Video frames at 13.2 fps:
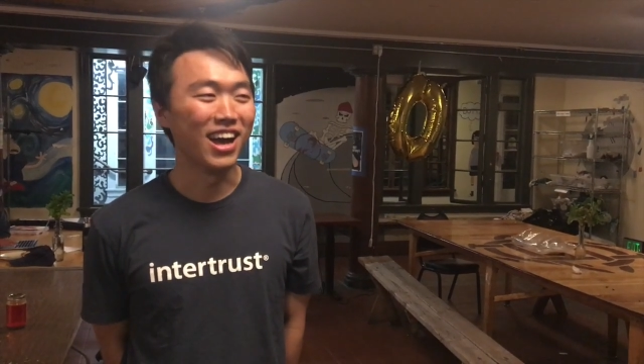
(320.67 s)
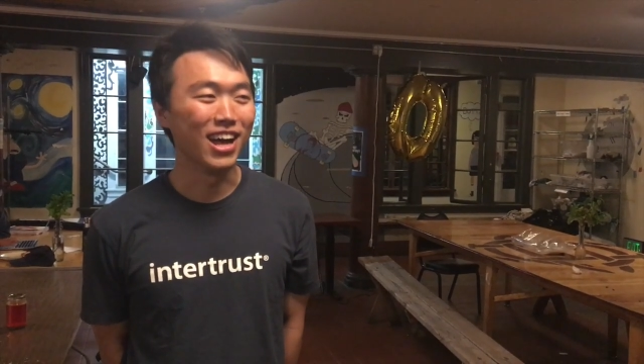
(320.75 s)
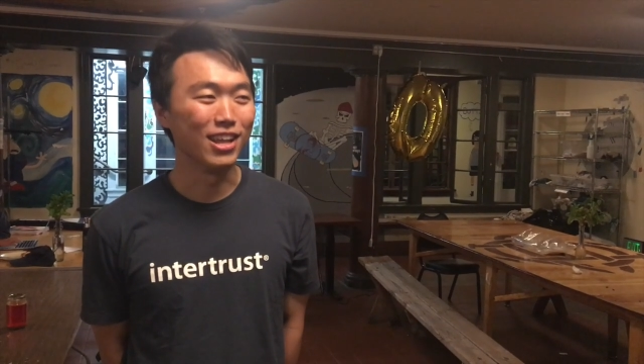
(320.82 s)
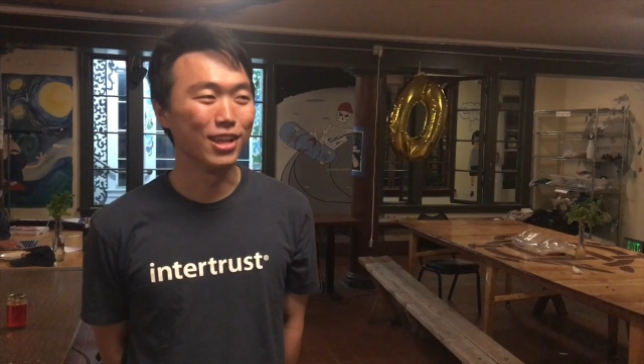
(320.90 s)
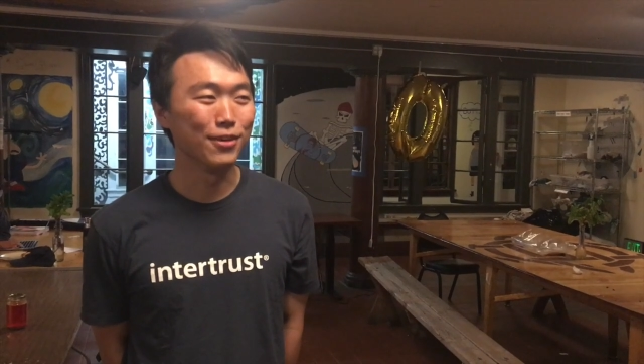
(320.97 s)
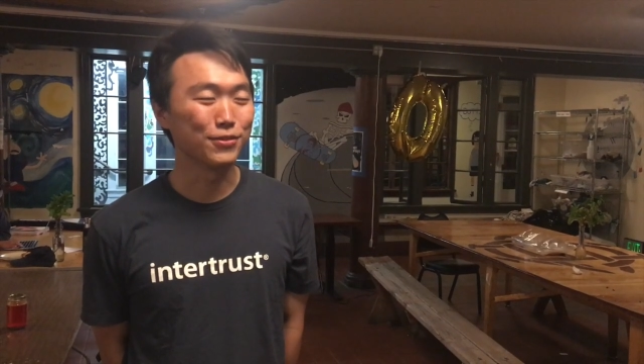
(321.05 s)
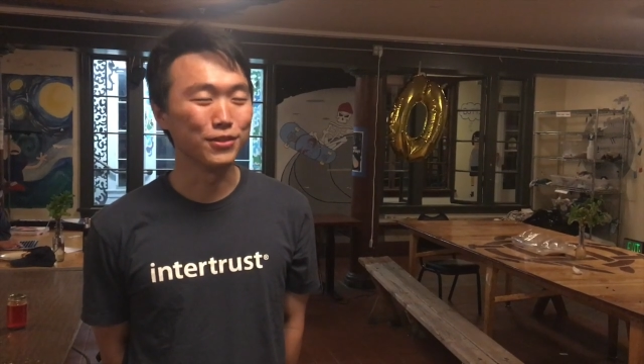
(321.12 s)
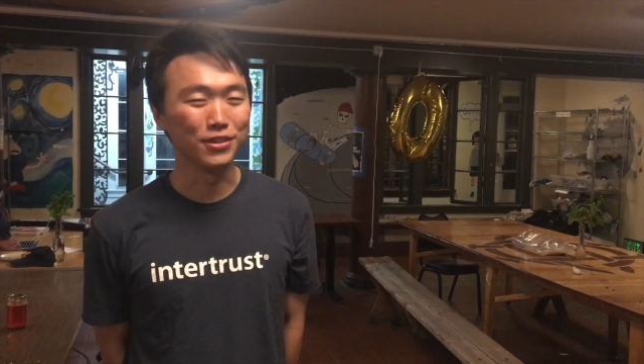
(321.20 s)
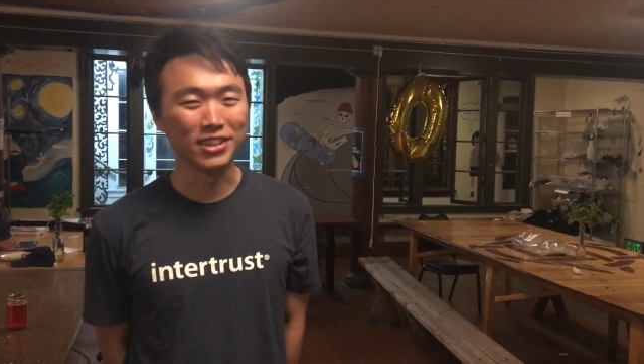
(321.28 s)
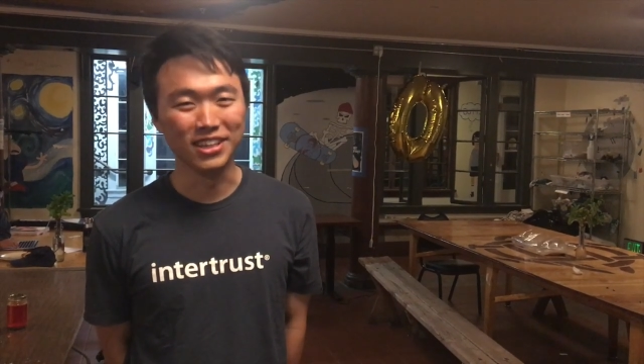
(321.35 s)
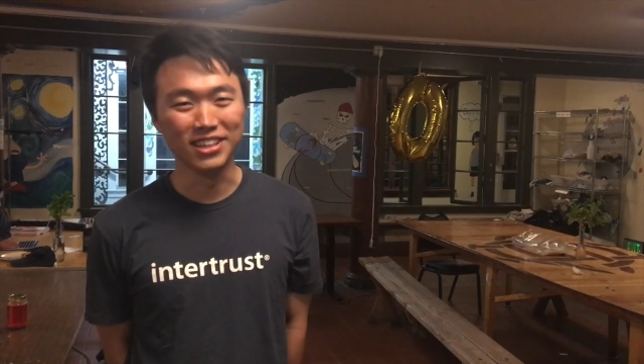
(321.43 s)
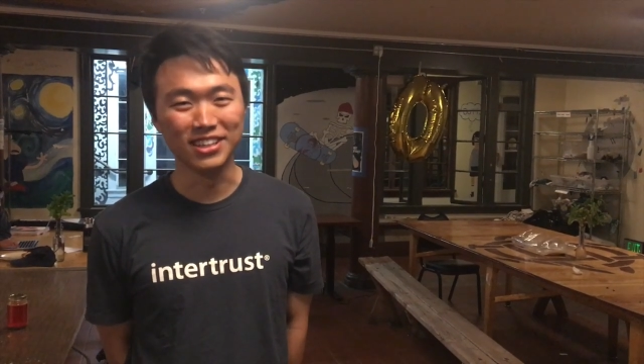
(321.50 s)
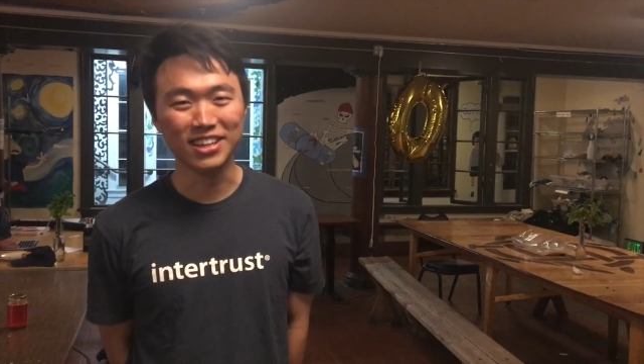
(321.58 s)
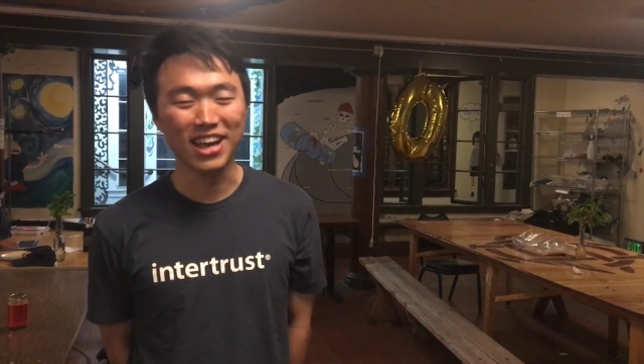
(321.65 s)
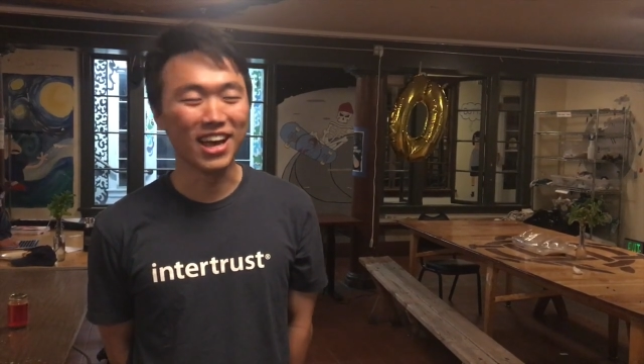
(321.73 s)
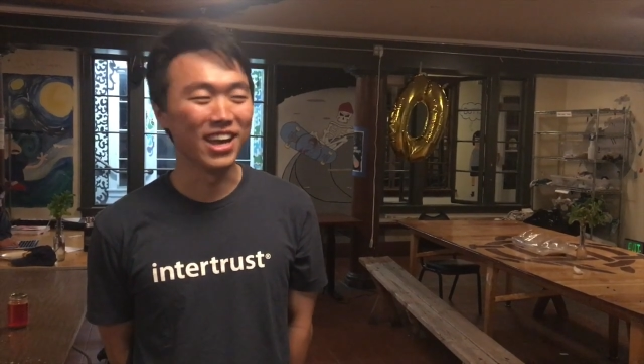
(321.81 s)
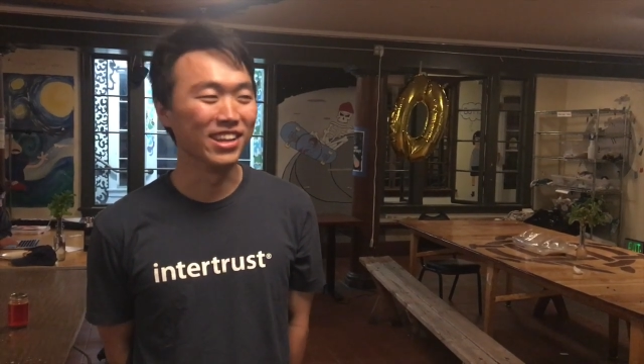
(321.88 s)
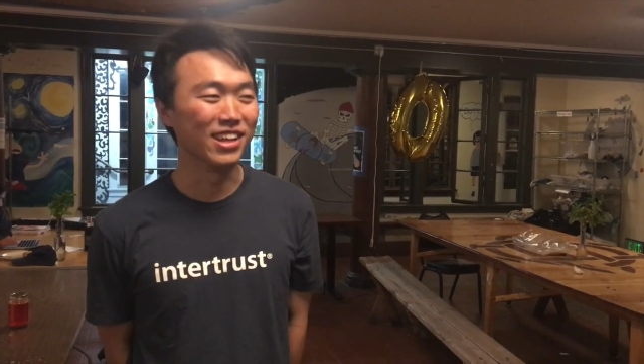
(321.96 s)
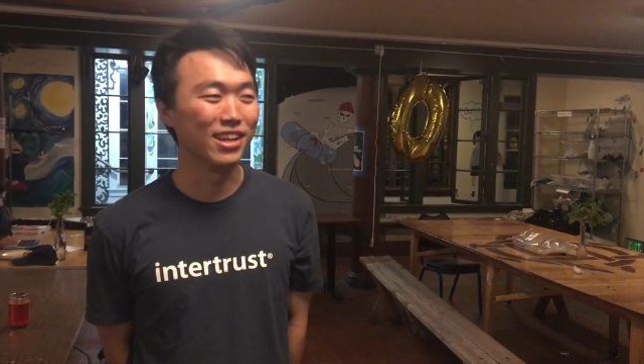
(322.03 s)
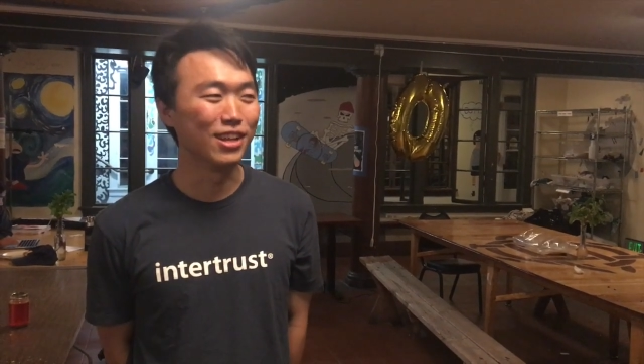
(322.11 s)
I love cooking
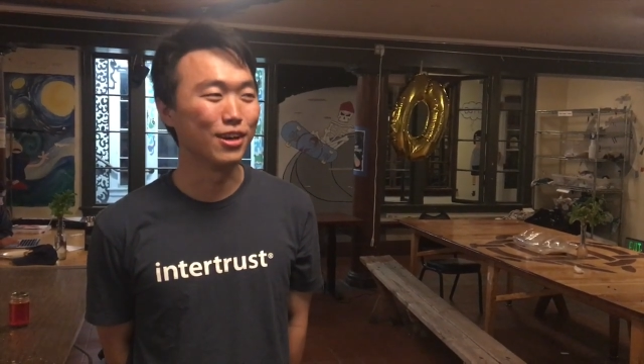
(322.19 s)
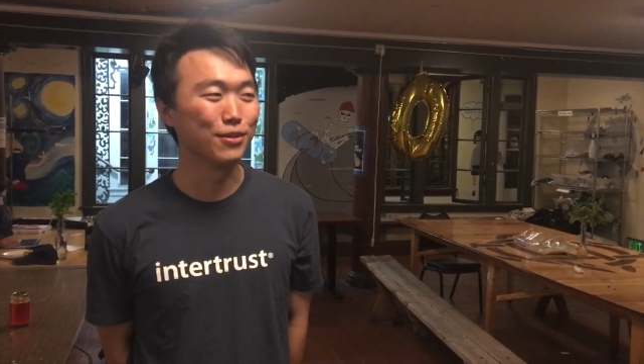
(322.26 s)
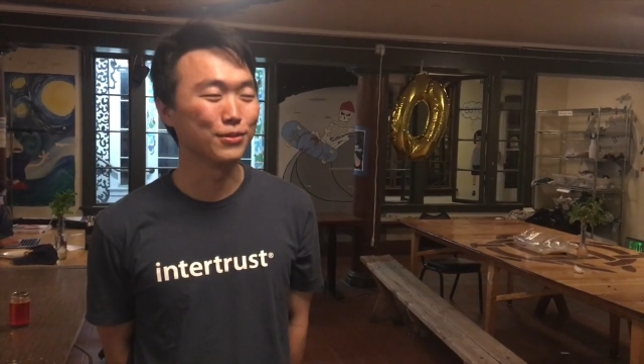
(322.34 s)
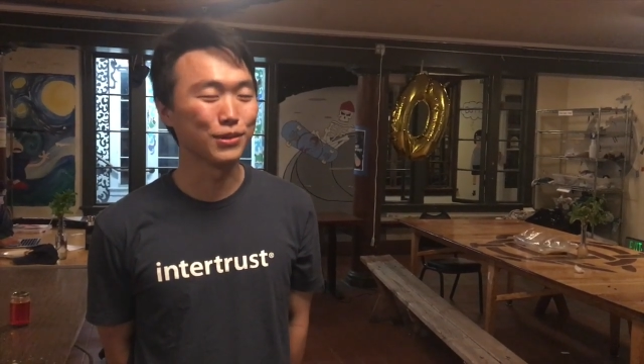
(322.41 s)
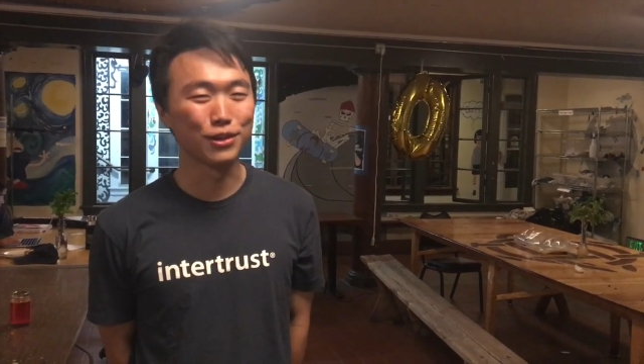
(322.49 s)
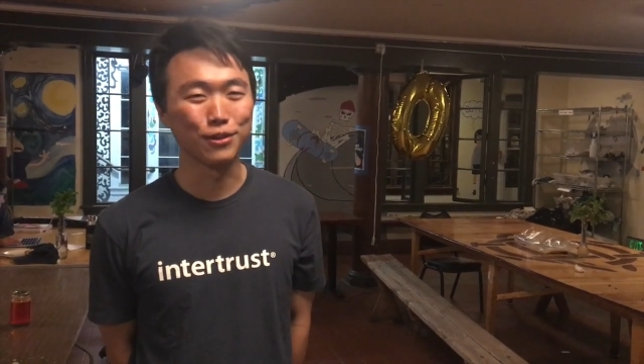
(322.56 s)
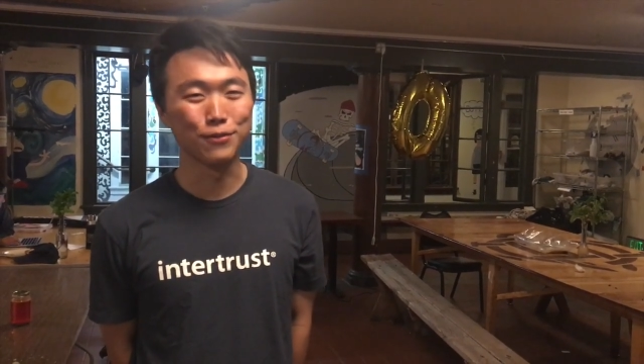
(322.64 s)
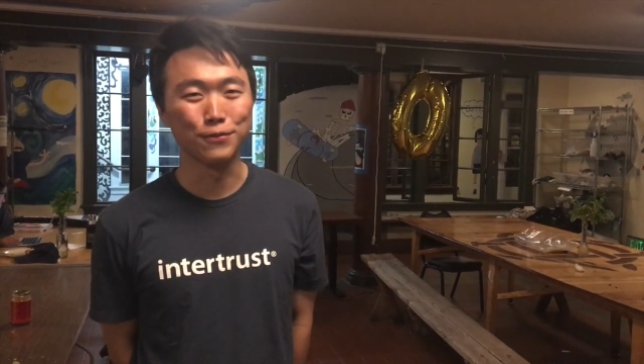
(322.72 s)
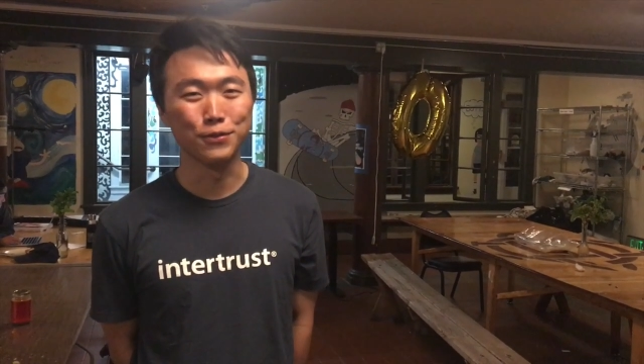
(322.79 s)
and I love sharing